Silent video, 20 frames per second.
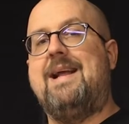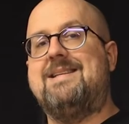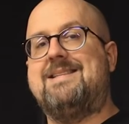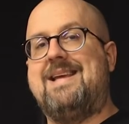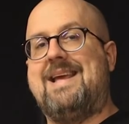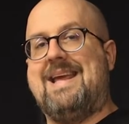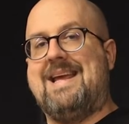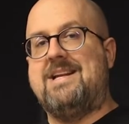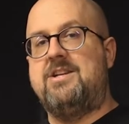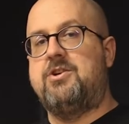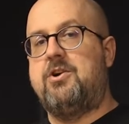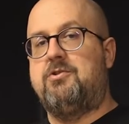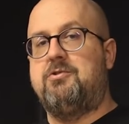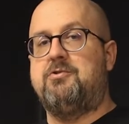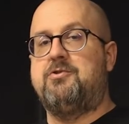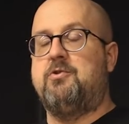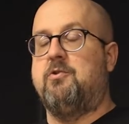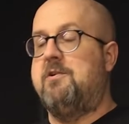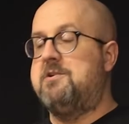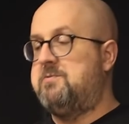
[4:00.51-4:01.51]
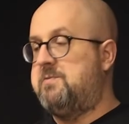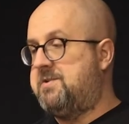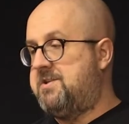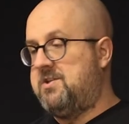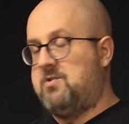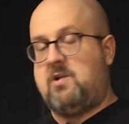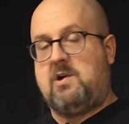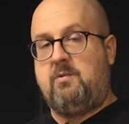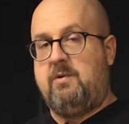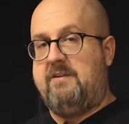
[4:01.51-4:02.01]
is internal Torx, which
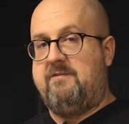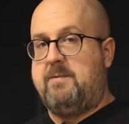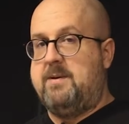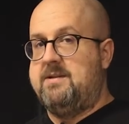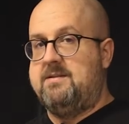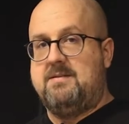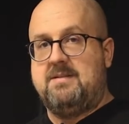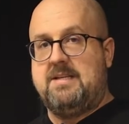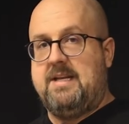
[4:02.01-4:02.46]
is what we've been